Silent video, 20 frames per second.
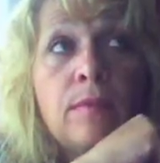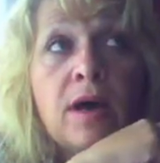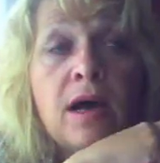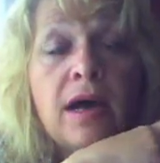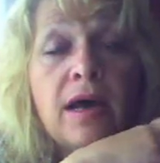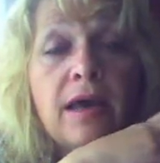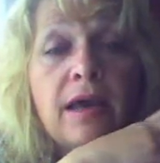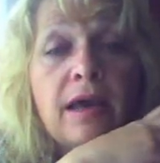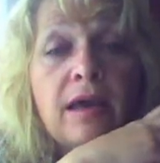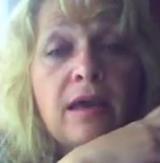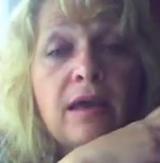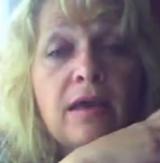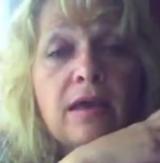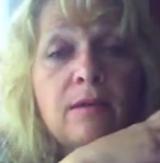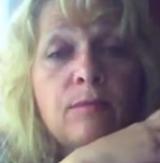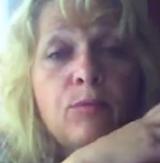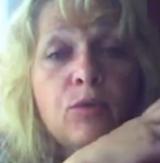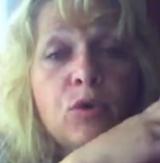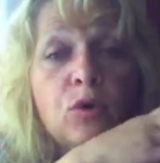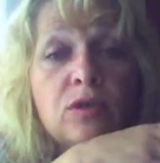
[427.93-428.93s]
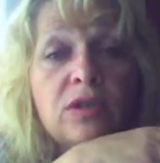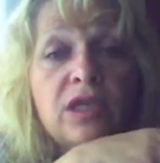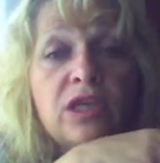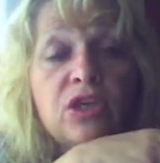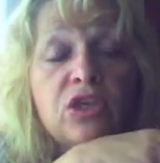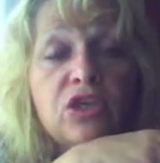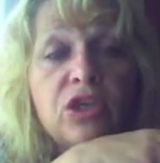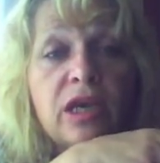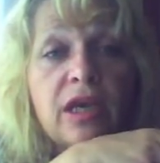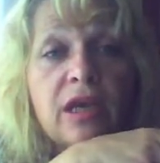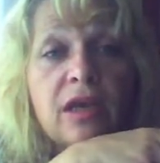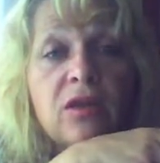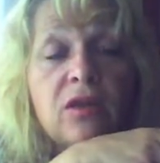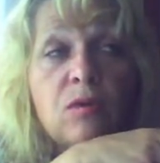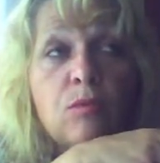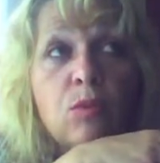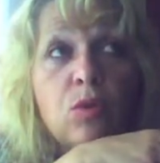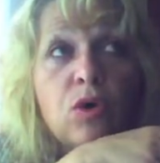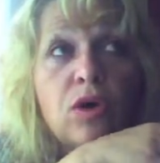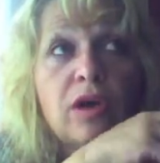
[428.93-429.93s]
my protein shake
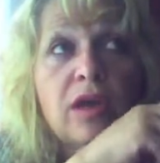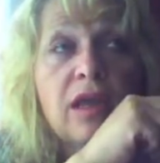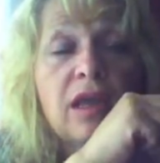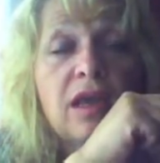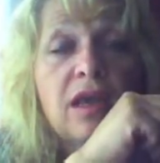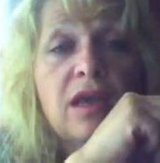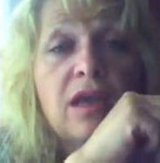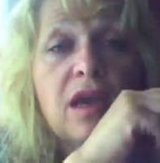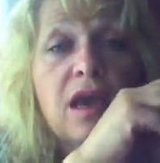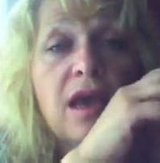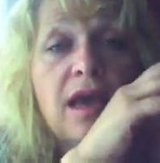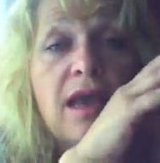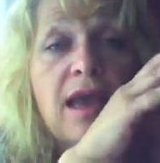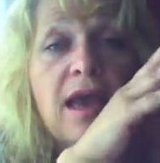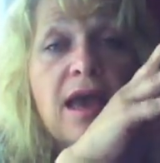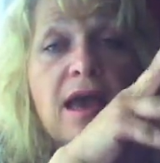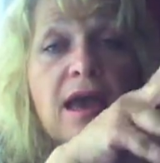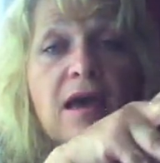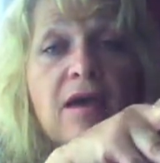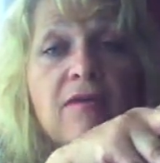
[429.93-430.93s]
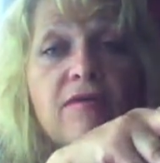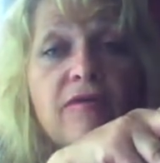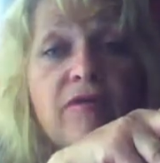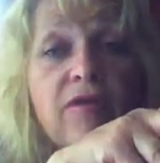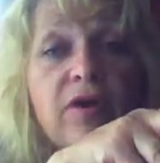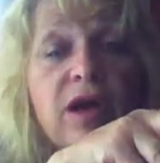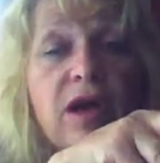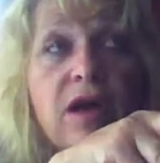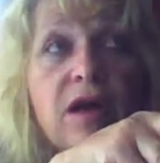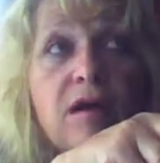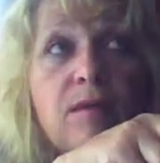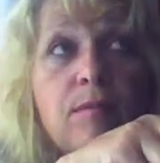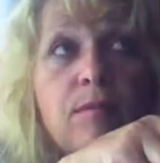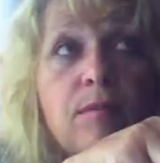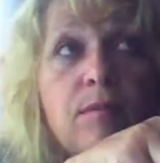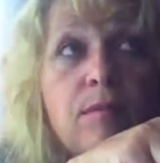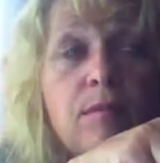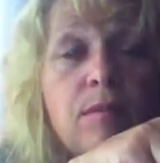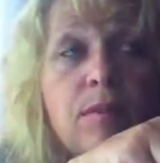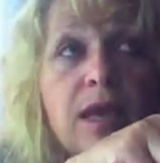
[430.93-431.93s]
in the morning. I have
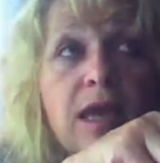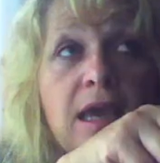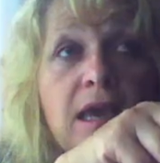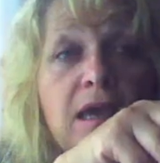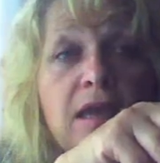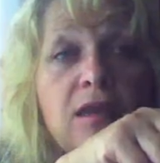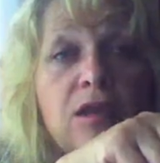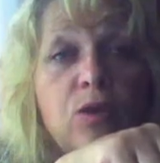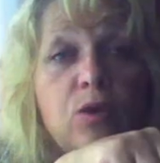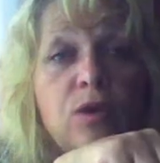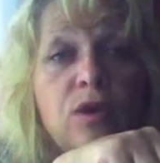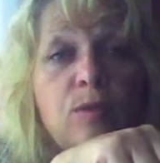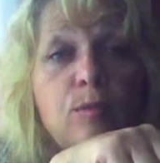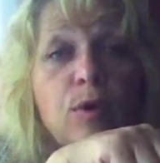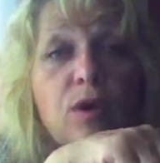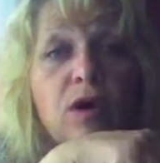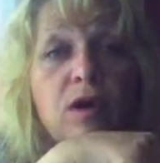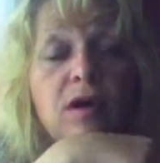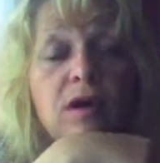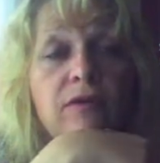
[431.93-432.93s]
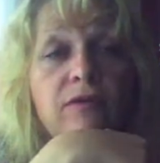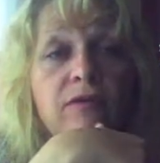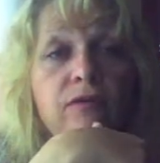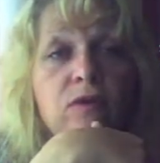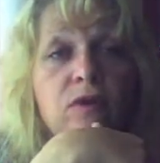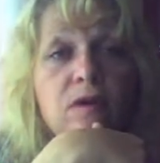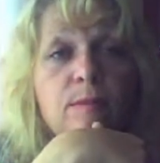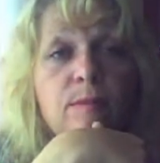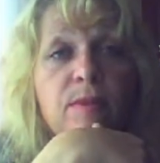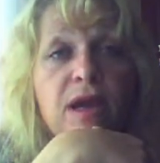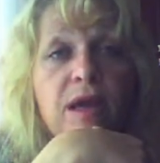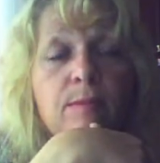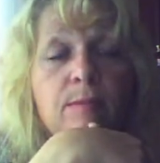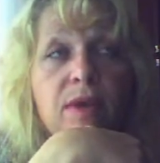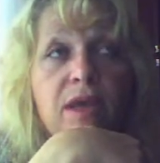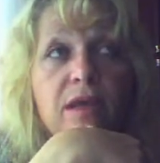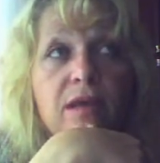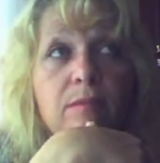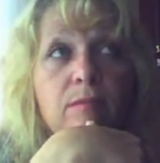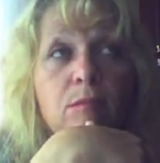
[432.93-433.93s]
a Luna bar for my
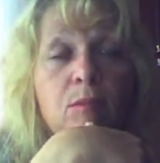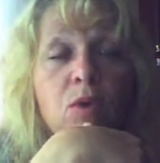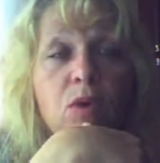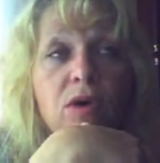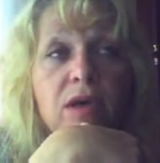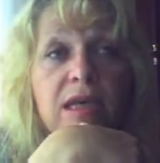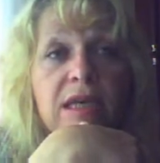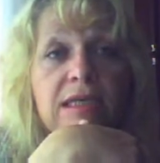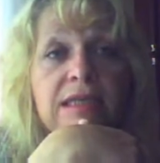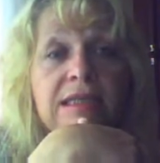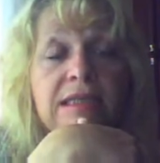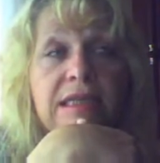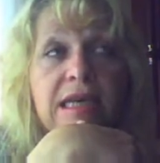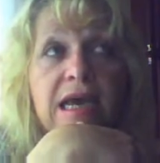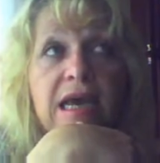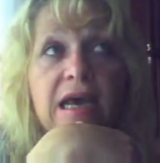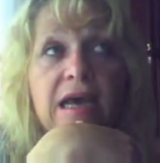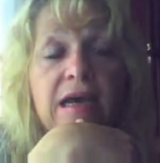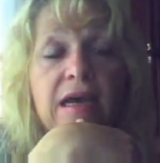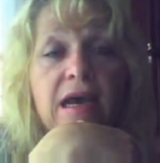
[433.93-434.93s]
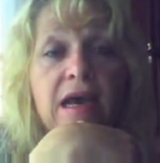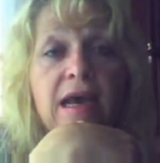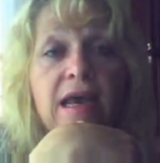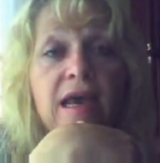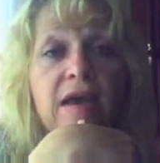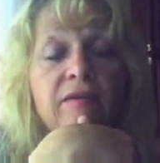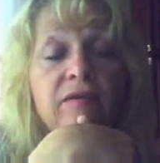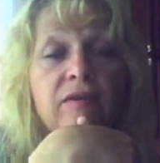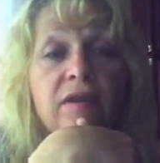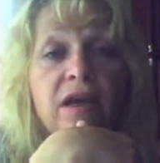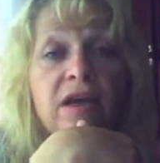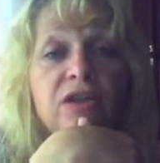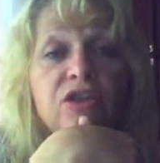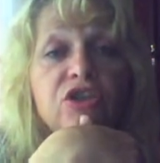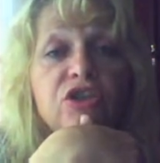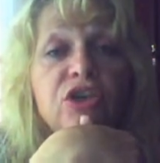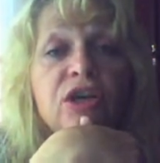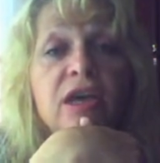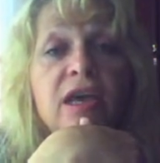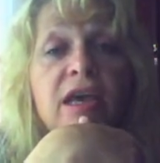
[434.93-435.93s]
mid-morning snack. I have
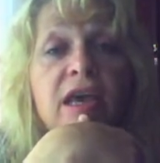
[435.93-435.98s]
lunch.